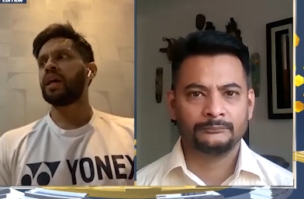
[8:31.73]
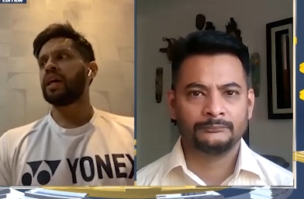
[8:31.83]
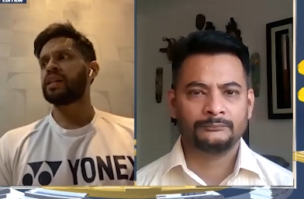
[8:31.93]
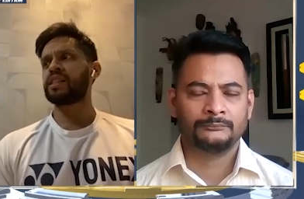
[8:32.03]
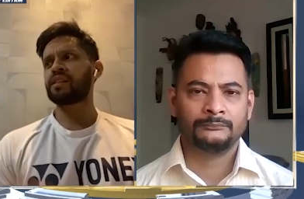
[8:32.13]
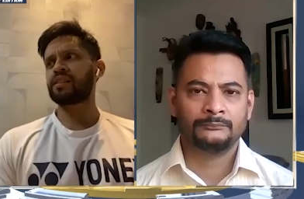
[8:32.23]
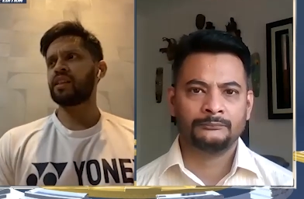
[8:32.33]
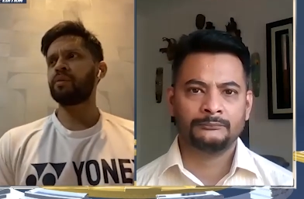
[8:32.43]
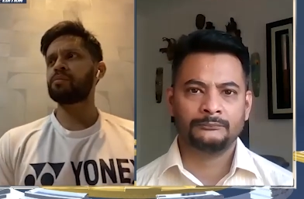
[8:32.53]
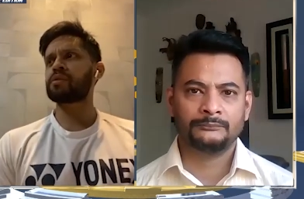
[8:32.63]
Speaker 1: it just
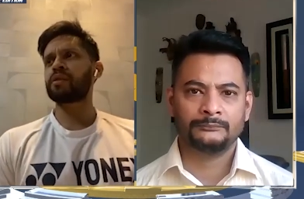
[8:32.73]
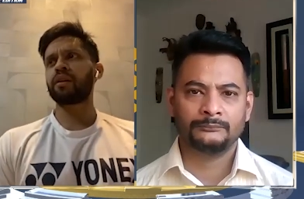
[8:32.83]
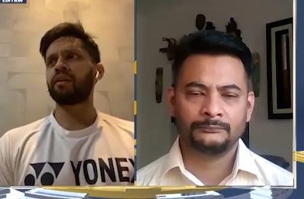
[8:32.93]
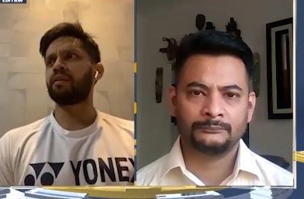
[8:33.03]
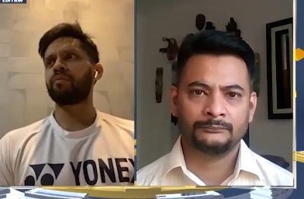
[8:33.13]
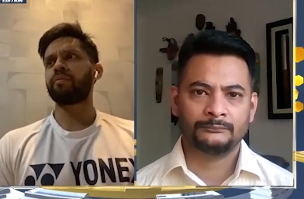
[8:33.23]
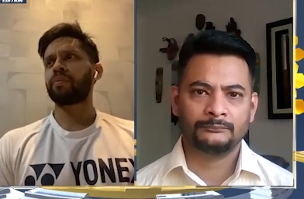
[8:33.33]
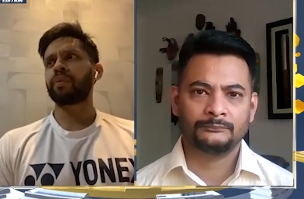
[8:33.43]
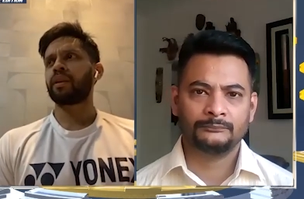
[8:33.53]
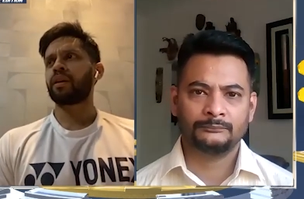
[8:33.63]
seems um,
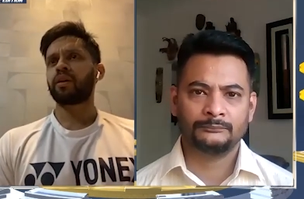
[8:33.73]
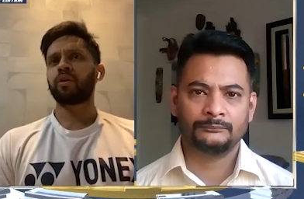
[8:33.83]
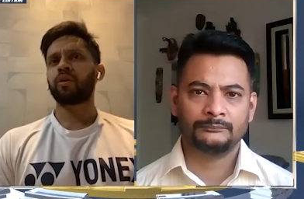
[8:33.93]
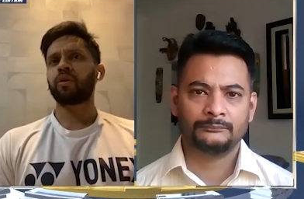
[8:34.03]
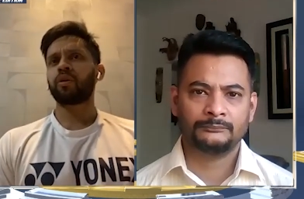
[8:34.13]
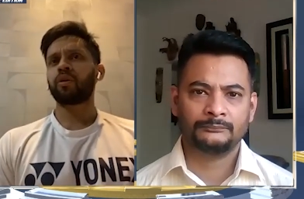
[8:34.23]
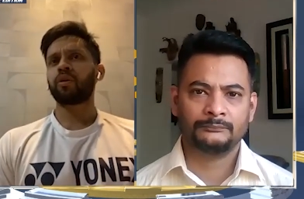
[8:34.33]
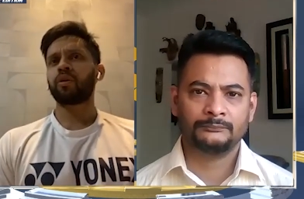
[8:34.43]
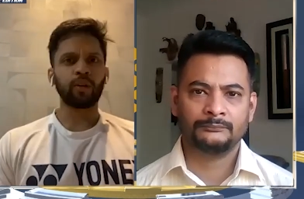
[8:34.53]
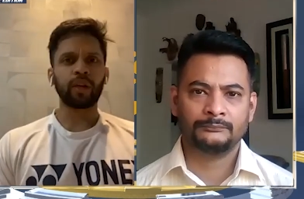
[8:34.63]
quite
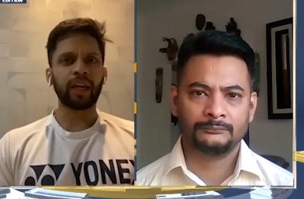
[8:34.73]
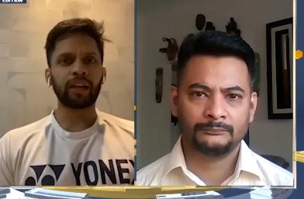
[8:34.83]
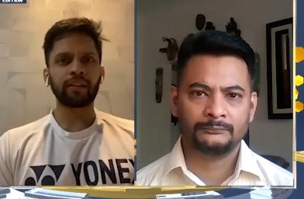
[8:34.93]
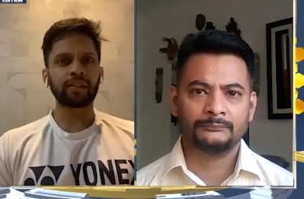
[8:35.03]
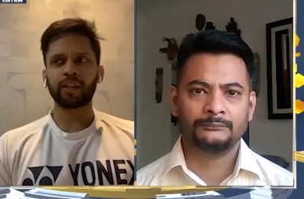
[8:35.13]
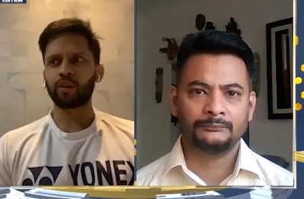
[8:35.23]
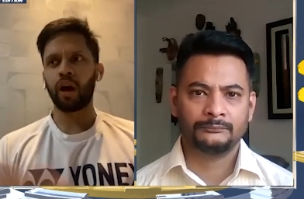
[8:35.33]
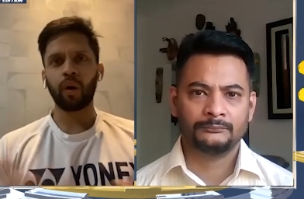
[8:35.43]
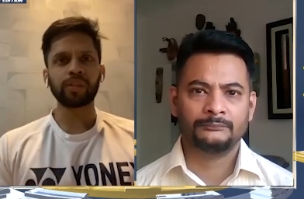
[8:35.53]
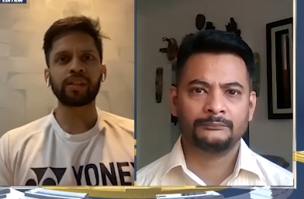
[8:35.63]
uncertain looking at the schedule.
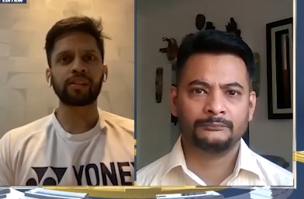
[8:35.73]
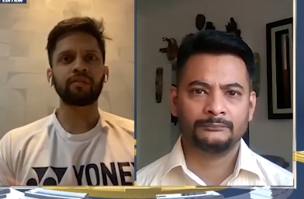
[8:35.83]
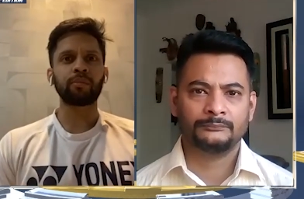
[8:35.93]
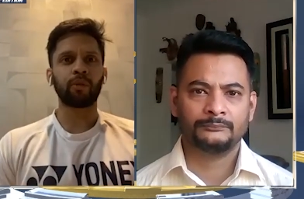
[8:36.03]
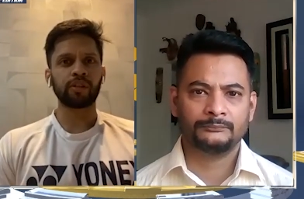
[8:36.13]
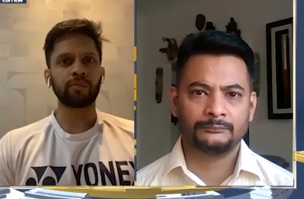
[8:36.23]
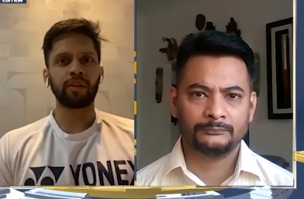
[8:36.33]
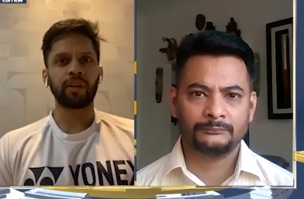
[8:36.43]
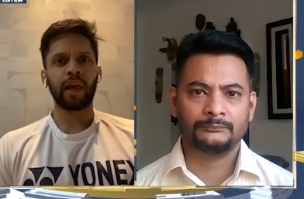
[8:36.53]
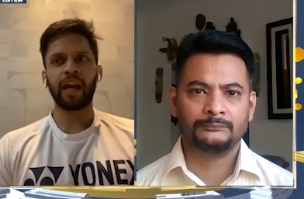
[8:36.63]
How is this even possible?
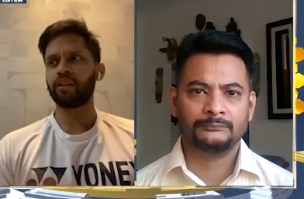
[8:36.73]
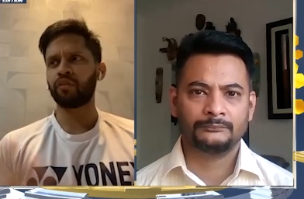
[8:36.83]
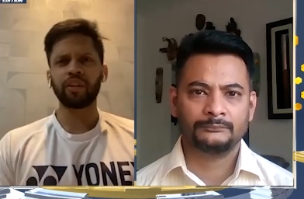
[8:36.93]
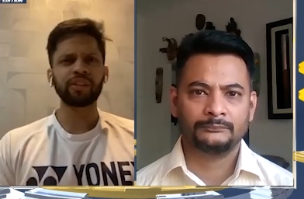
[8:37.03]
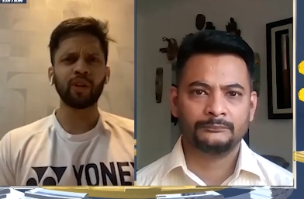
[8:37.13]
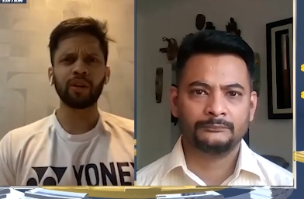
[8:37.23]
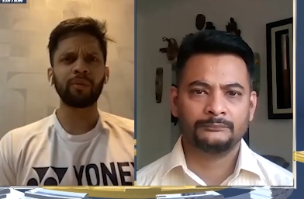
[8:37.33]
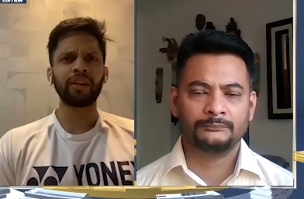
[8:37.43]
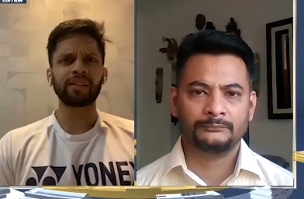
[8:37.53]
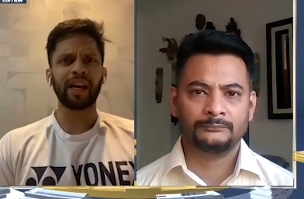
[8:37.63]
And the first
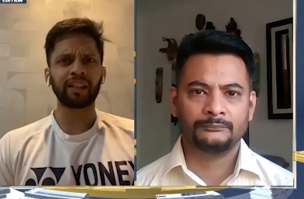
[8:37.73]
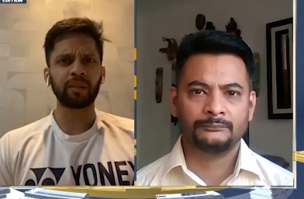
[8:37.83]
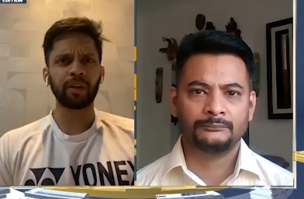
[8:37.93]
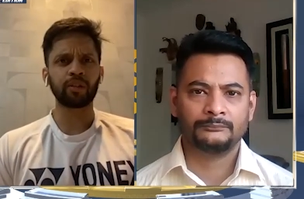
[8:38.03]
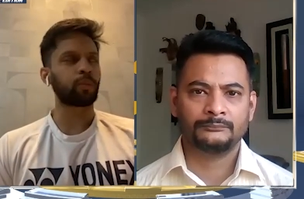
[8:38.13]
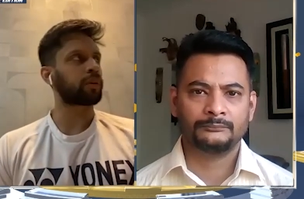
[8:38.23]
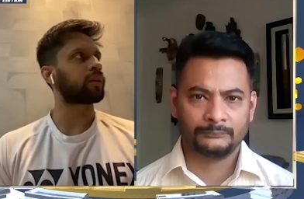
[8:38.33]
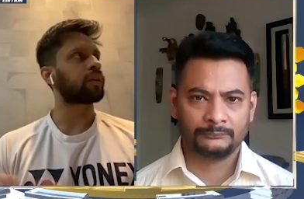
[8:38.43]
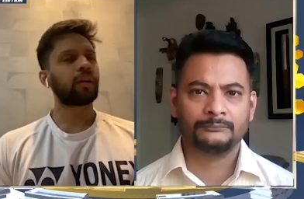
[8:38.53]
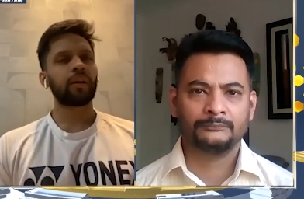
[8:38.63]
tournament is Hyderabad Open.
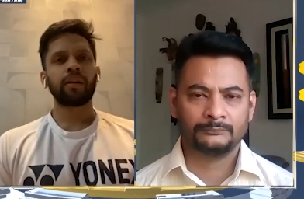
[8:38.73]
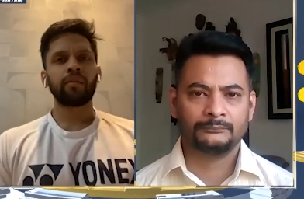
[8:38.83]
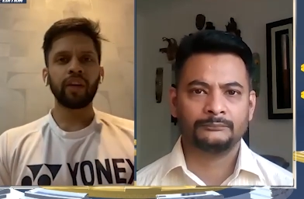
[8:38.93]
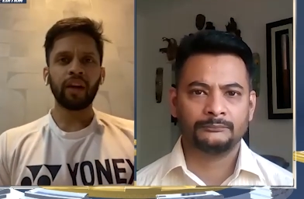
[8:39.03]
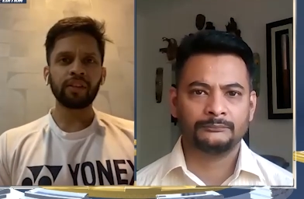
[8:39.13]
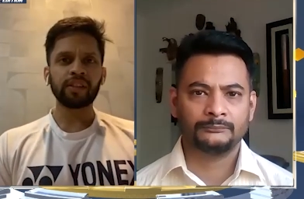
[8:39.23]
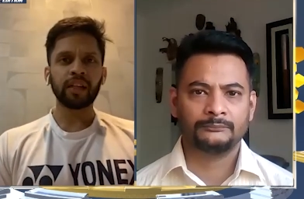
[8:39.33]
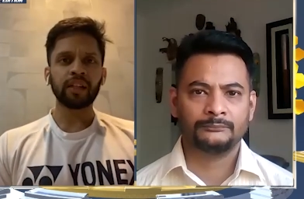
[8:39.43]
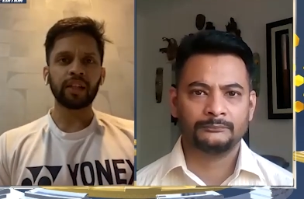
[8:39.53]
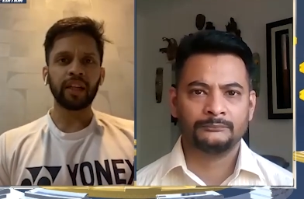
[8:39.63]
We haven't
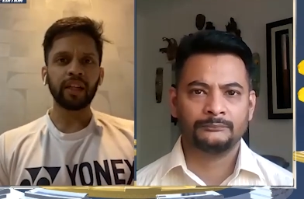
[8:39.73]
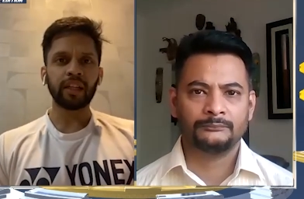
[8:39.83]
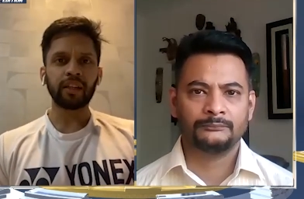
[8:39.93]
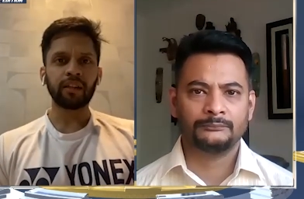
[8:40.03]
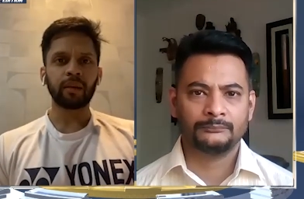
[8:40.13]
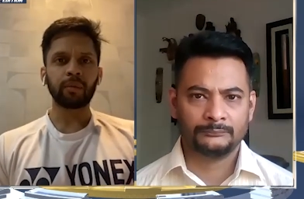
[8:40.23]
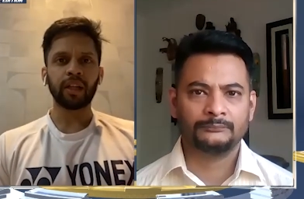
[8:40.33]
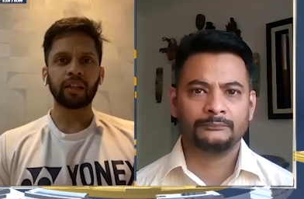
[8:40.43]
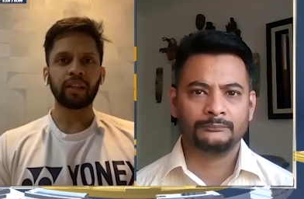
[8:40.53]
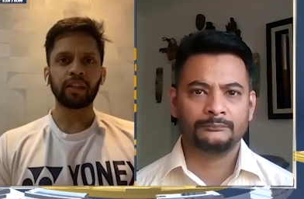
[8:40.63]
started training yet. I mean,
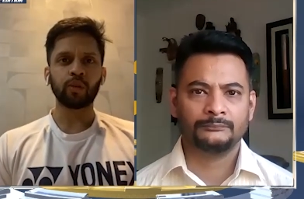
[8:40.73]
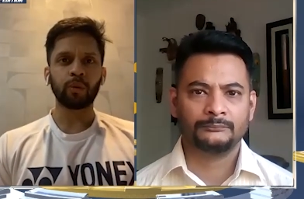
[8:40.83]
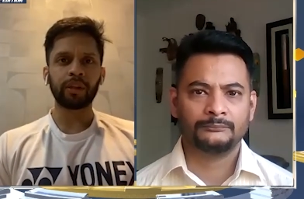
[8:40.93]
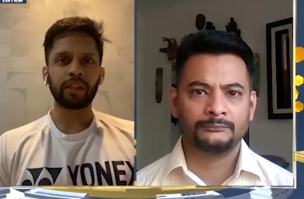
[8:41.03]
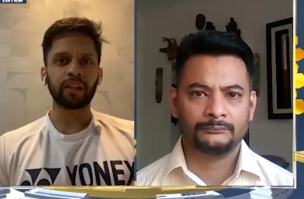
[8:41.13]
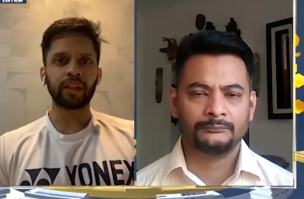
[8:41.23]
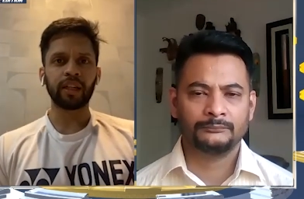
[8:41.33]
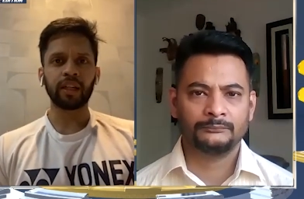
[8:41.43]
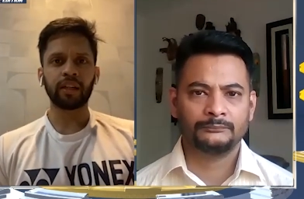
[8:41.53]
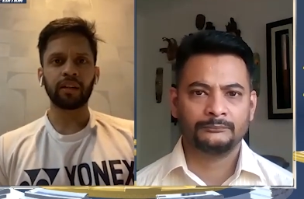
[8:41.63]
nothing is open here yet.
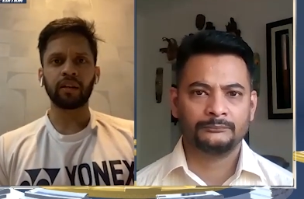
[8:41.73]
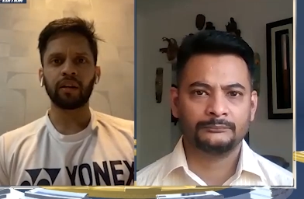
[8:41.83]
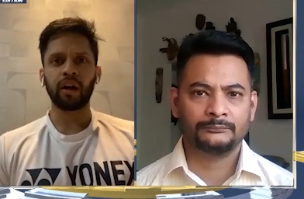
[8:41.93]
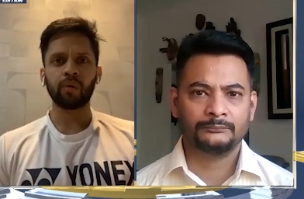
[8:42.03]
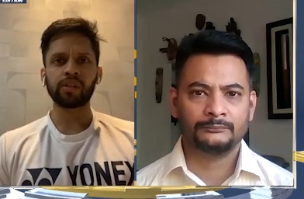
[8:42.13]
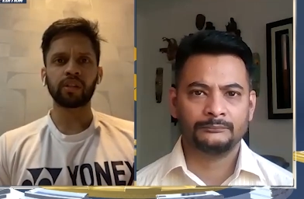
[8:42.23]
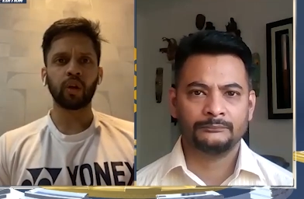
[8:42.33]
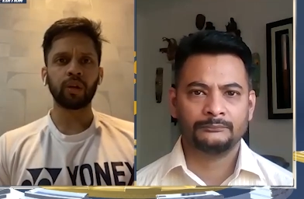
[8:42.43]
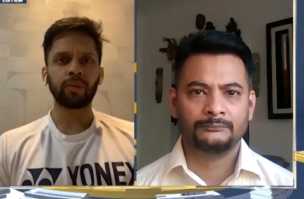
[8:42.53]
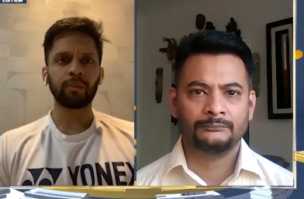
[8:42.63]
And uh, how is the
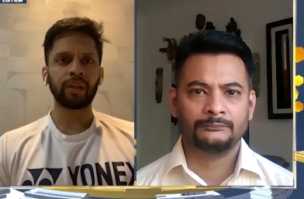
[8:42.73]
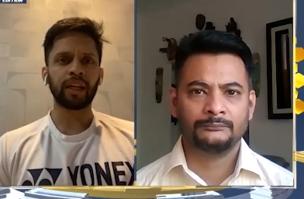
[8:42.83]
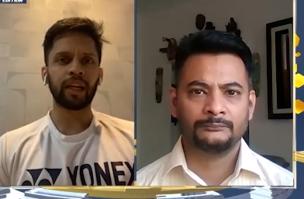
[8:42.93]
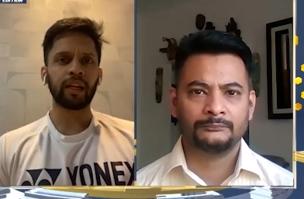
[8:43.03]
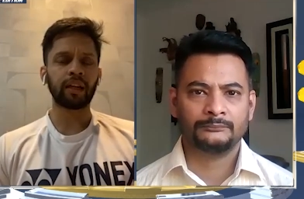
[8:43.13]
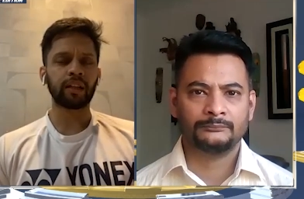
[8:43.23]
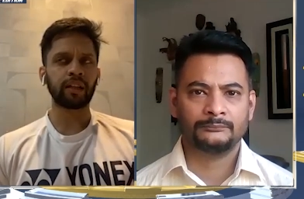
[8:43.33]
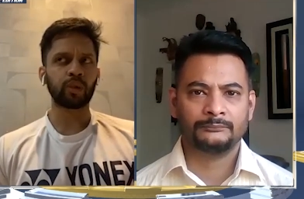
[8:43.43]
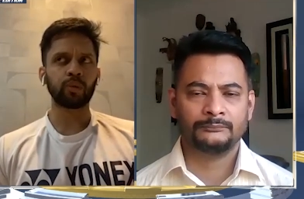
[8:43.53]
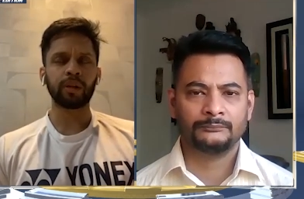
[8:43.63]
tournament being held in
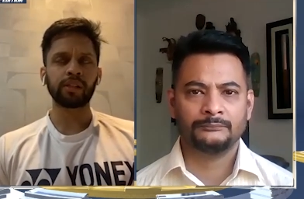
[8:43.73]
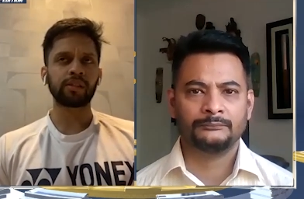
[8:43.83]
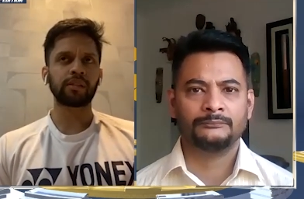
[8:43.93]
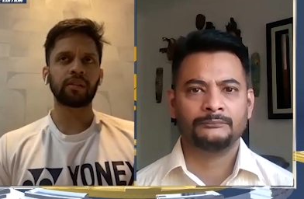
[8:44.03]
two months?